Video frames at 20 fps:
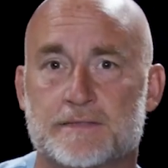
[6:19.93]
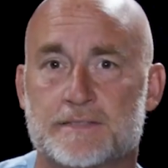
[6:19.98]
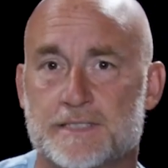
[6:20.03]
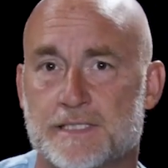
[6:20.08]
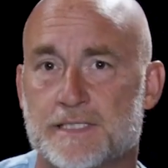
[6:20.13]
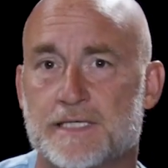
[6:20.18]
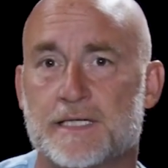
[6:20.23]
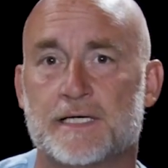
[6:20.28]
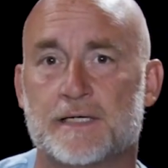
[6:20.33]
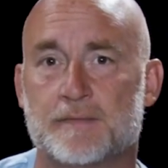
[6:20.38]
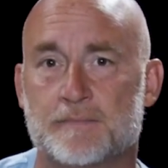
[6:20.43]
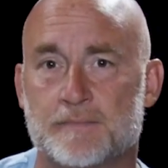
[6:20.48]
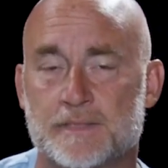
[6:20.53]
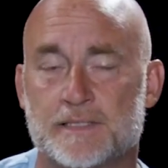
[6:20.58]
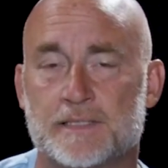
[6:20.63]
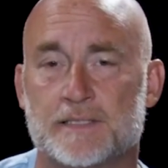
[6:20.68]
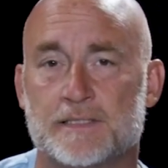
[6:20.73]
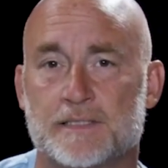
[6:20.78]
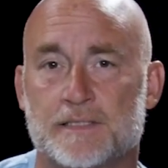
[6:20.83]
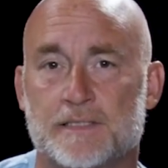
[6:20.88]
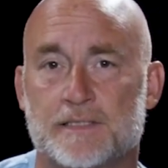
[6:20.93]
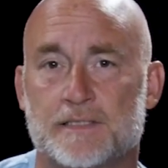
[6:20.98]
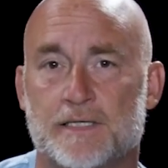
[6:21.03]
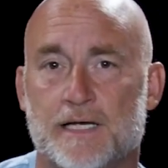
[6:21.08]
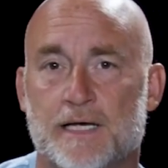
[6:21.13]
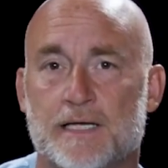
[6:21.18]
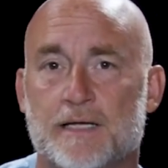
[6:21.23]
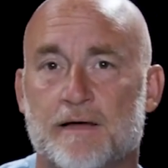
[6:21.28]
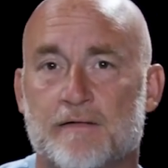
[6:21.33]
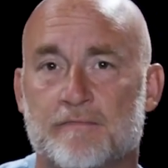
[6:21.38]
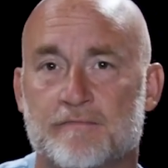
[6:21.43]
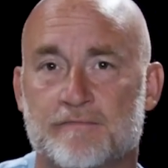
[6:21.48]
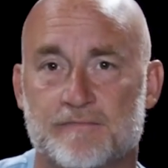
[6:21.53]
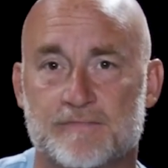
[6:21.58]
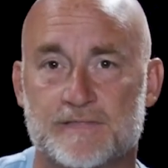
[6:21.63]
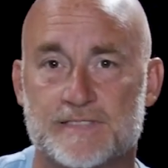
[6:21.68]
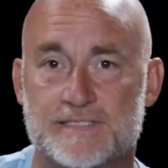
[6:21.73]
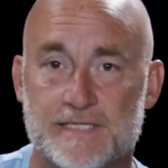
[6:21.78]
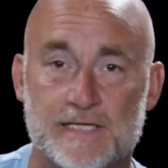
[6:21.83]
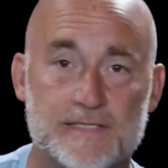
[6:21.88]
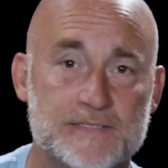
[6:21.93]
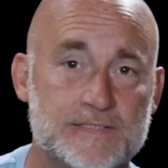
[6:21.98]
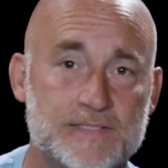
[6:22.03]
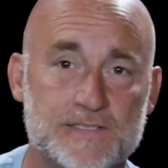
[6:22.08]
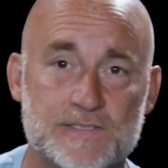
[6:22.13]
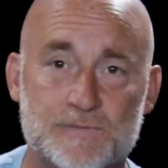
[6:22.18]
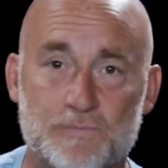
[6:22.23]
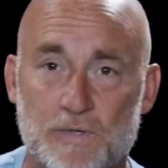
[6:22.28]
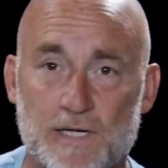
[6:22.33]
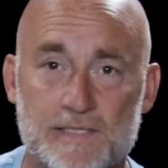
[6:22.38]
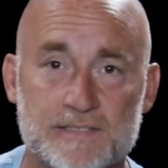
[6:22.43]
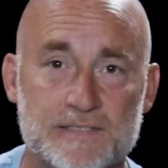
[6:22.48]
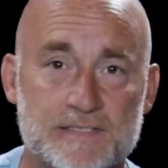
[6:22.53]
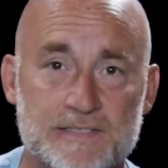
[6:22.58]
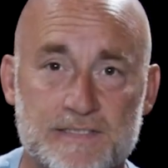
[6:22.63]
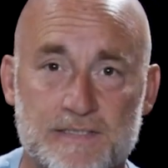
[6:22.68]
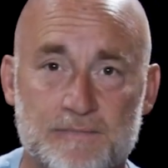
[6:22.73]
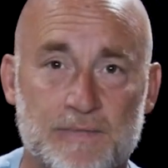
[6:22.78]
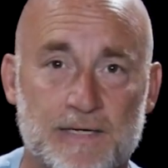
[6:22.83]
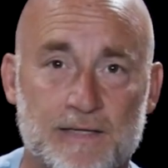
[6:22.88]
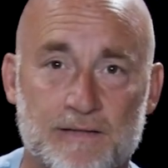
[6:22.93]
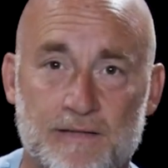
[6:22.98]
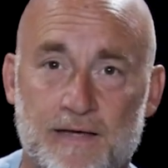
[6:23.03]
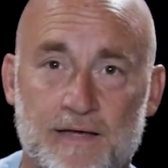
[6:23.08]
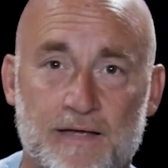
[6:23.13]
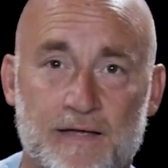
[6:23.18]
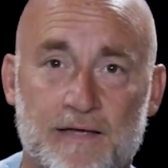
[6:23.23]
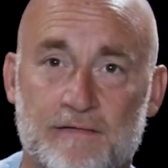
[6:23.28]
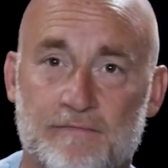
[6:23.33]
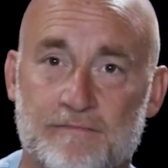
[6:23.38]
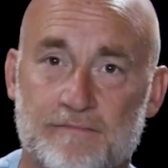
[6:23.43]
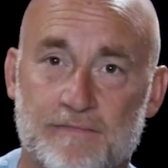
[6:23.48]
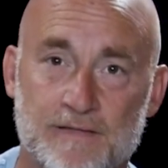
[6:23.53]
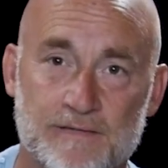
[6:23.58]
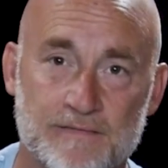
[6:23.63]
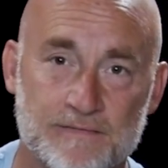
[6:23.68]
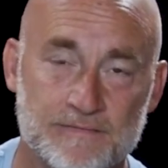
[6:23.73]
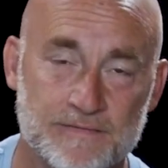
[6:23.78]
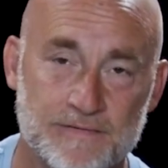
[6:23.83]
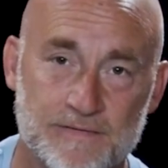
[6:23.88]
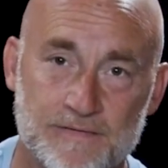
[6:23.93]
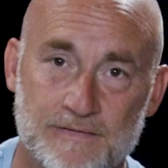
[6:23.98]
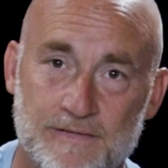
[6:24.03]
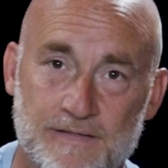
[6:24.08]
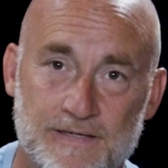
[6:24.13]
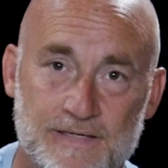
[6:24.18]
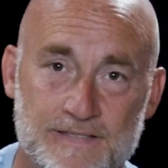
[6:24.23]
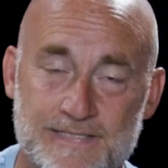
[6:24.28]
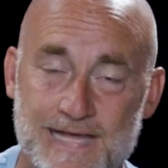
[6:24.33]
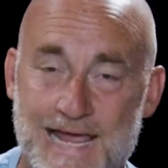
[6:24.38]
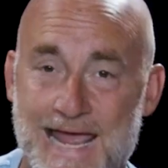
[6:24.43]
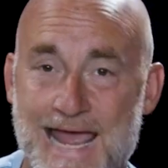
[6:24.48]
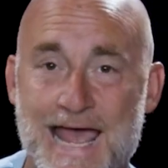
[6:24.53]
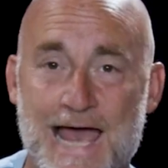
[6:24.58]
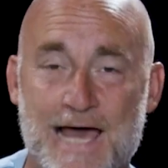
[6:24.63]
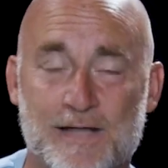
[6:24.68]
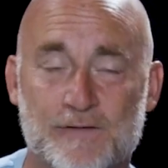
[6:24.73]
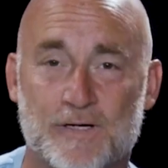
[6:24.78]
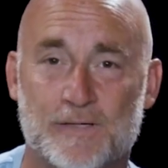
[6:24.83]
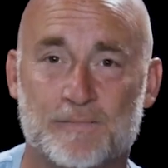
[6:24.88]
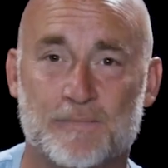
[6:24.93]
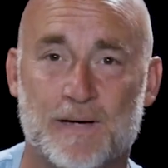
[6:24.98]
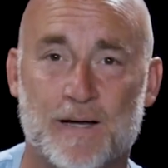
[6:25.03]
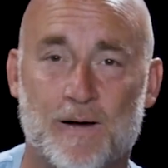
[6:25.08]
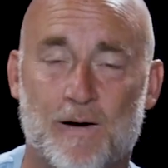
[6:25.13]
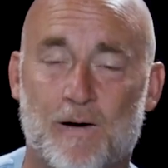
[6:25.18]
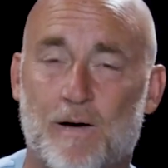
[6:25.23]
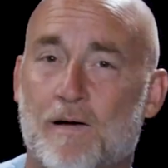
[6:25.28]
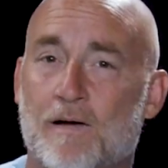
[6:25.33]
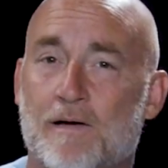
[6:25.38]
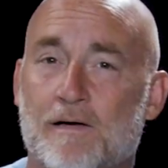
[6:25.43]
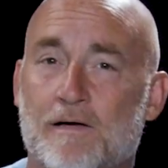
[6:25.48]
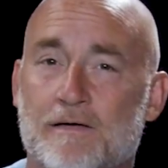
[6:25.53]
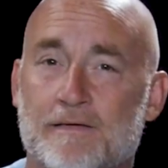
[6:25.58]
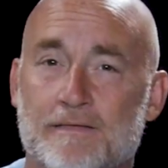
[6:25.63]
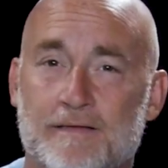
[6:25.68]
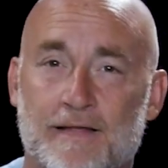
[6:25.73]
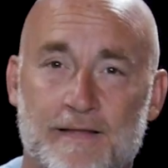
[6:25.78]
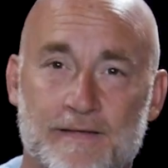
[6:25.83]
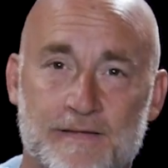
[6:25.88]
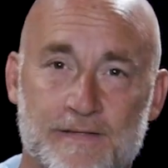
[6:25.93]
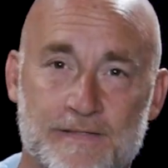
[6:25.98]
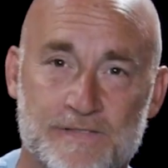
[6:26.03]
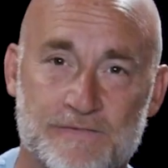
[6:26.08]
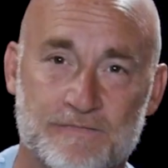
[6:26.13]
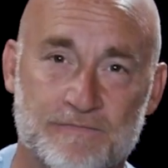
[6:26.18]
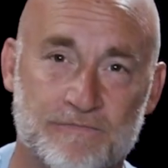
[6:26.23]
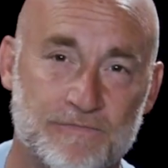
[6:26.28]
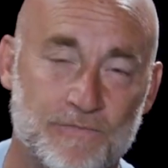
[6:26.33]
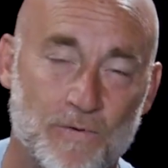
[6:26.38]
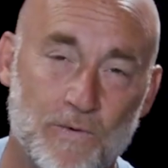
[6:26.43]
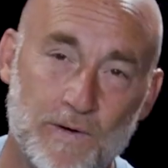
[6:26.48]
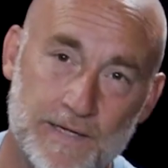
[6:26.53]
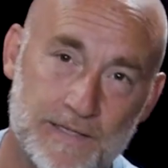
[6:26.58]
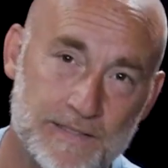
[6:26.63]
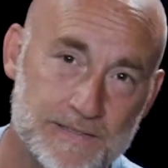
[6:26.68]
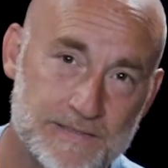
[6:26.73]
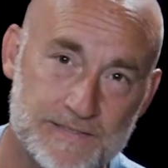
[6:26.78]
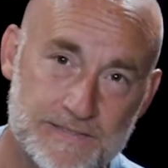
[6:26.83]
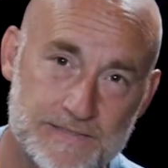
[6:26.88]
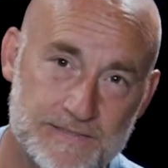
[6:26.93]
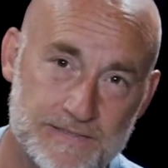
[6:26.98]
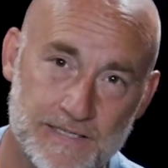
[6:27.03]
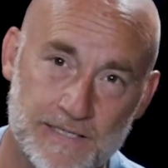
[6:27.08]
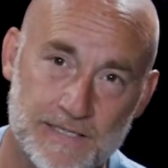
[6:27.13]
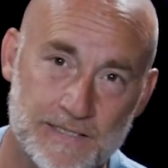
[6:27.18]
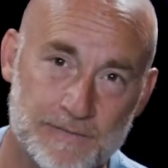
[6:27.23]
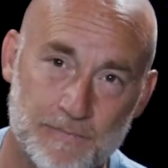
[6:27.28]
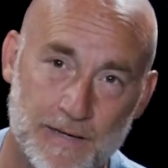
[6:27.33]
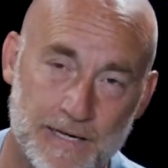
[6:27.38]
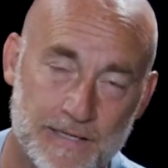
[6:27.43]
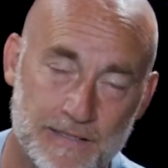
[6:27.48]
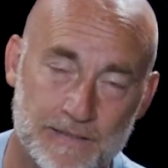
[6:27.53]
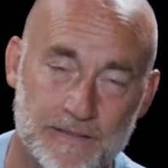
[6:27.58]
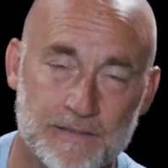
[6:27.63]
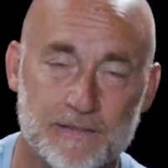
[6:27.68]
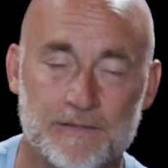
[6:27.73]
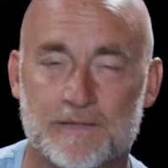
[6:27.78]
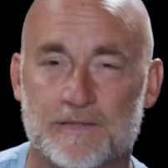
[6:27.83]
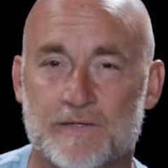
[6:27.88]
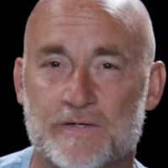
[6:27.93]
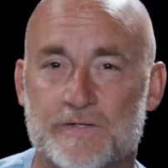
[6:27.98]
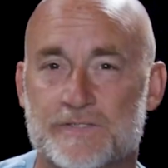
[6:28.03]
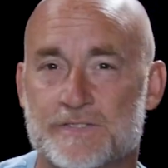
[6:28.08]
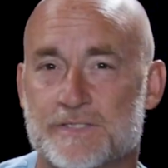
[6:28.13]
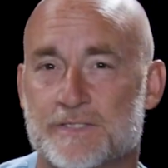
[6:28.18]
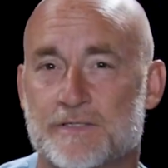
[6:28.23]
to Him and I've sensed His presence in my life and His hand on my heart and His voice in my ears.